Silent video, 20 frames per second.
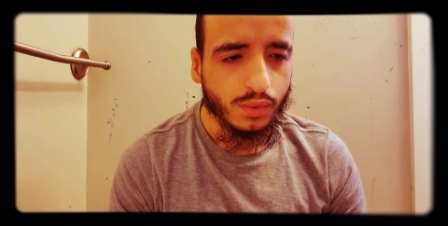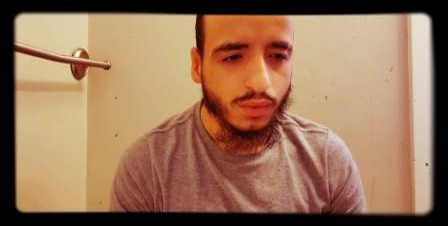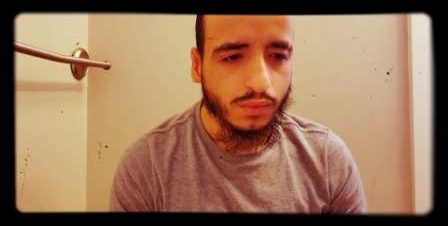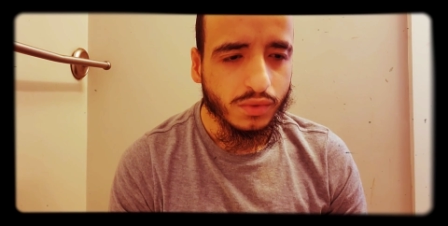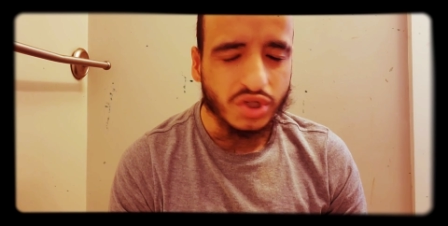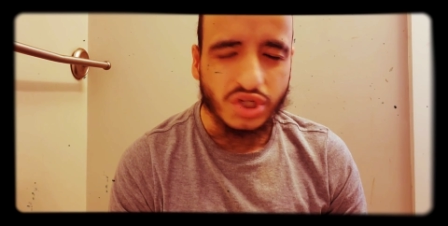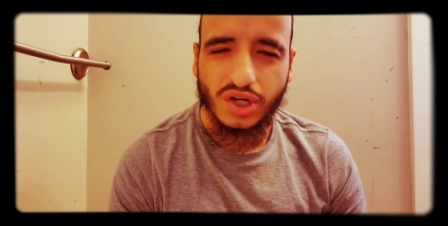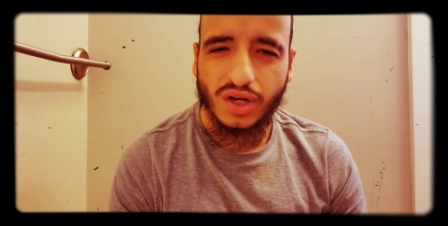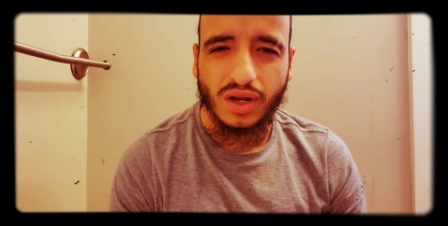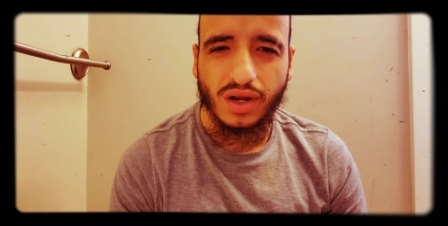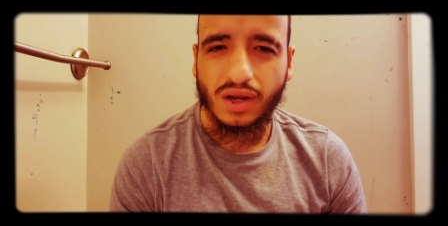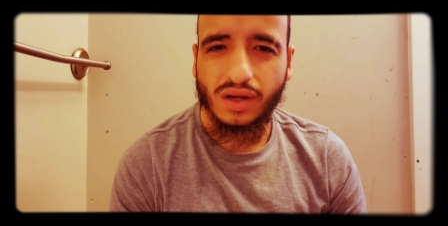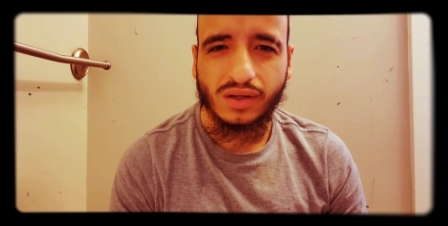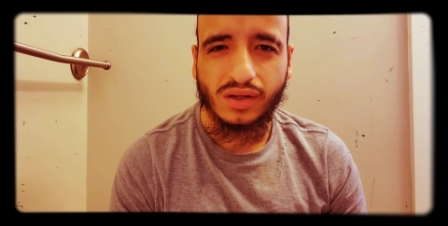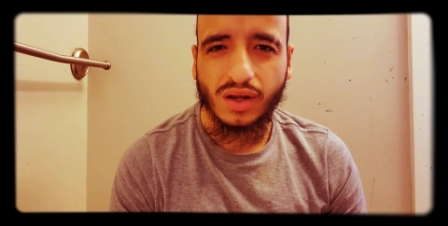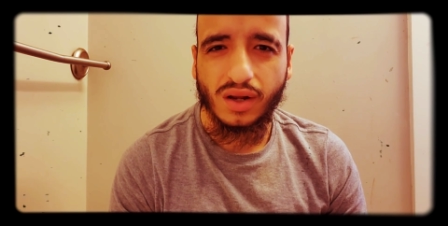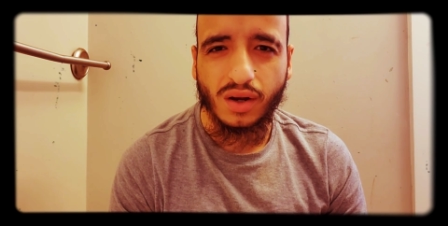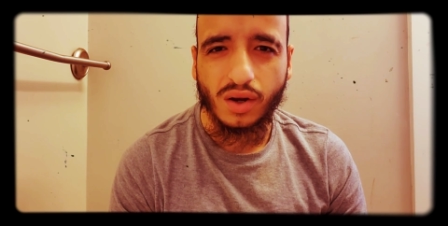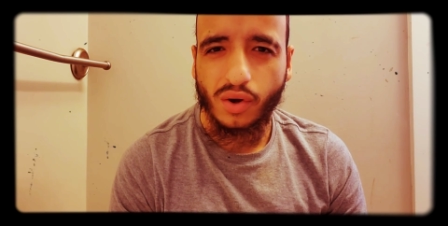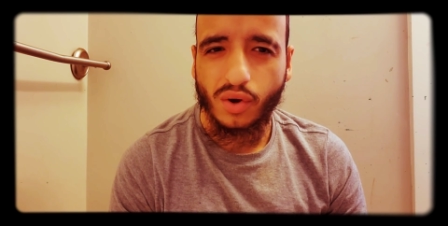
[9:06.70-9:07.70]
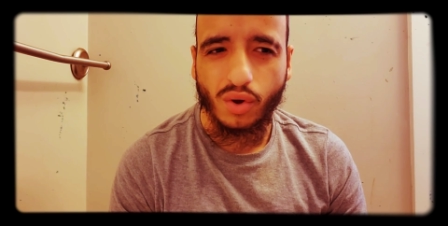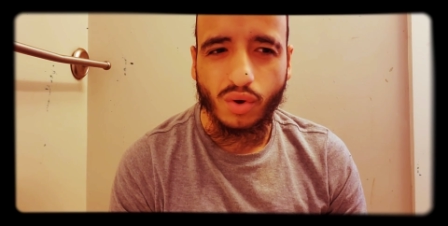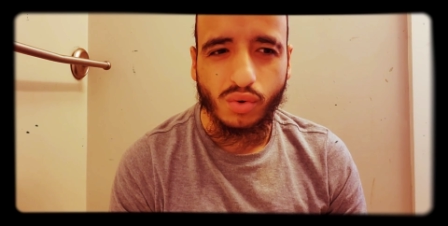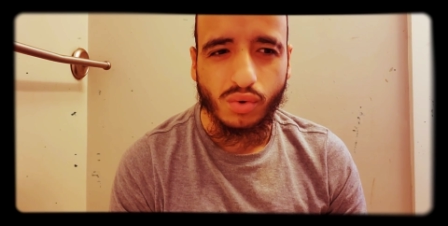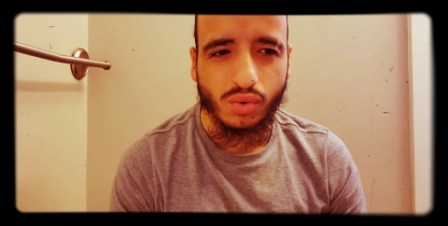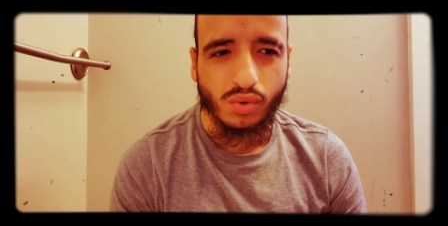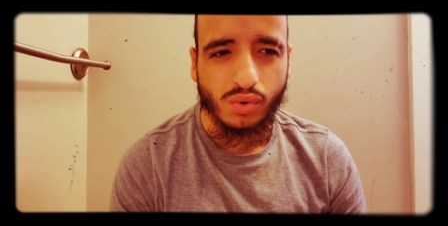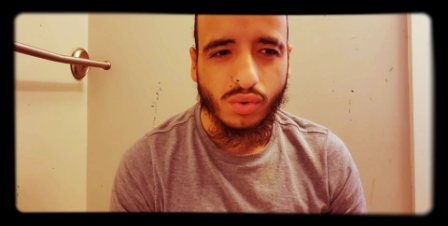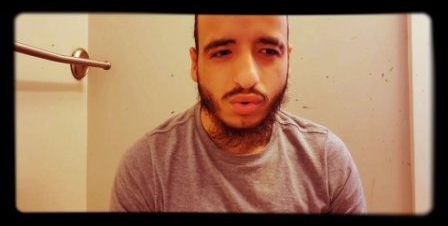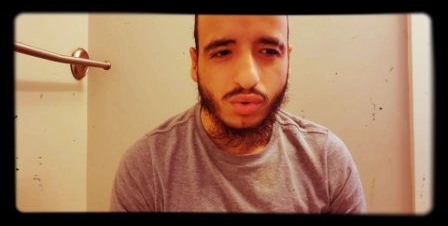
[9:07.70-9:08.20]
She didn't kill her
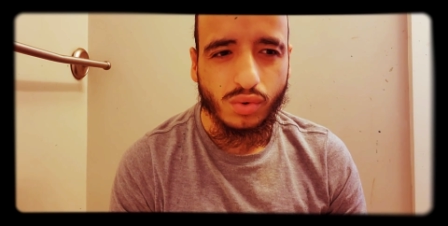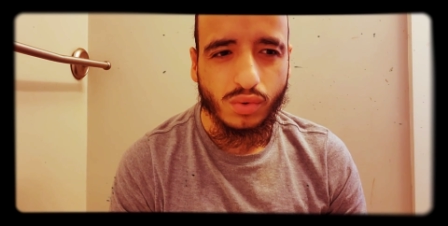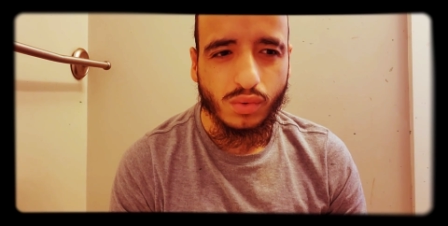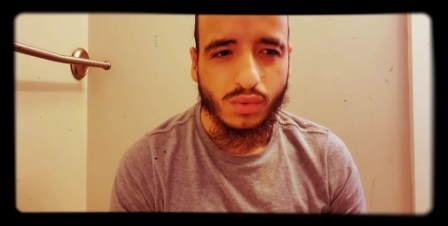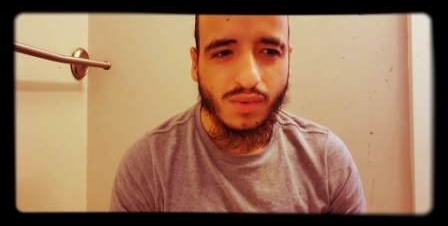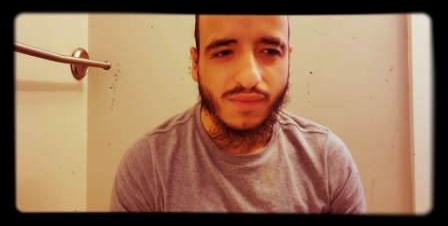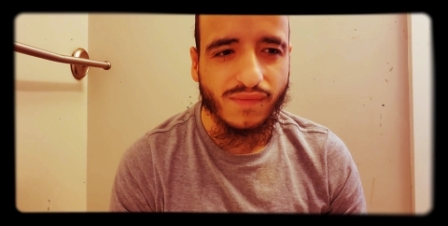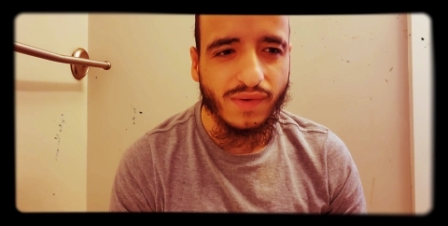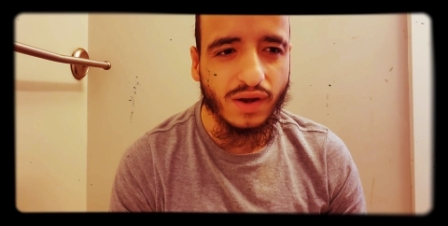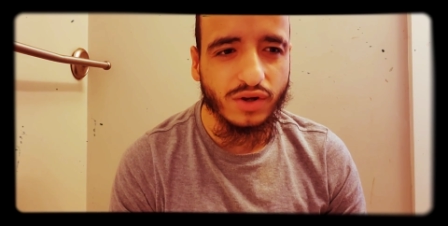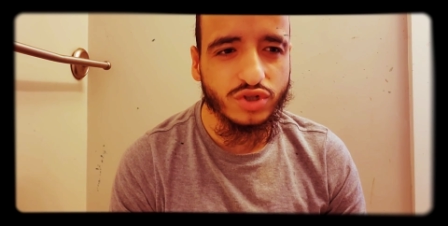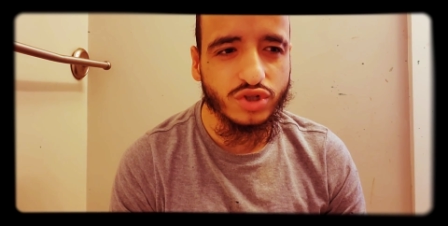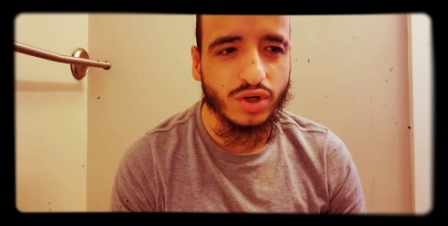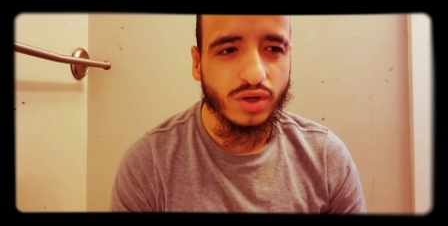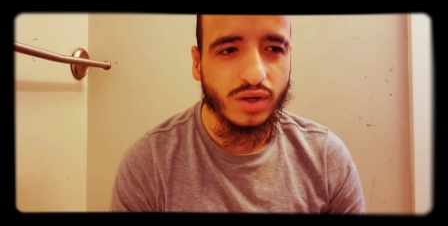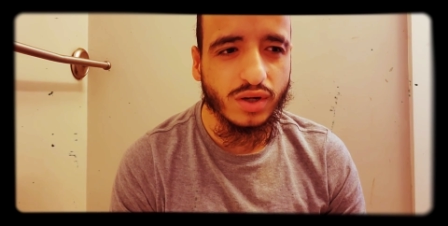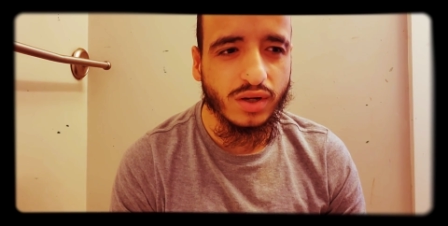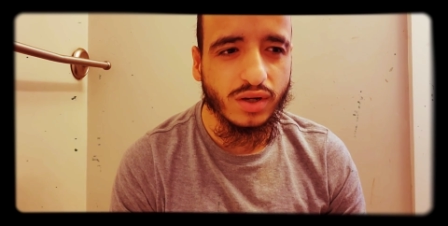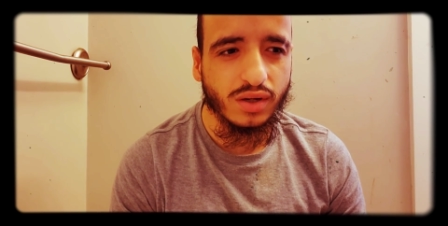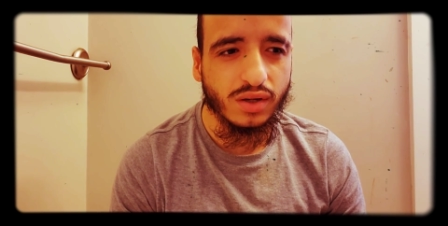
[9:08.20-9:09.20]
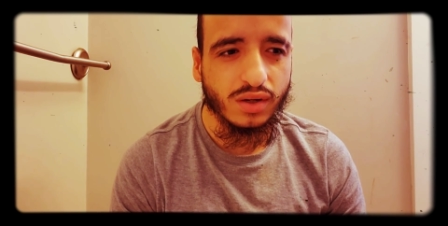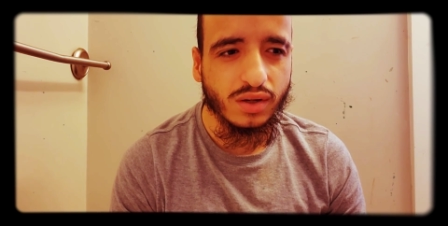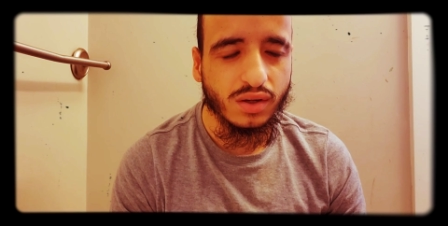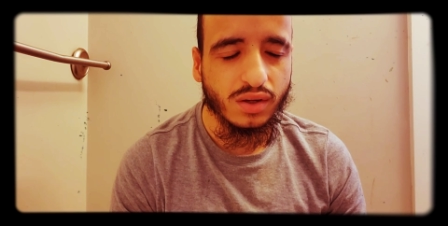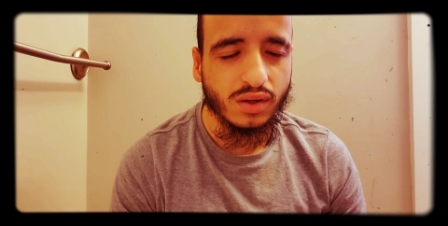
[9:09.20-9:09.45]
though. Eventually,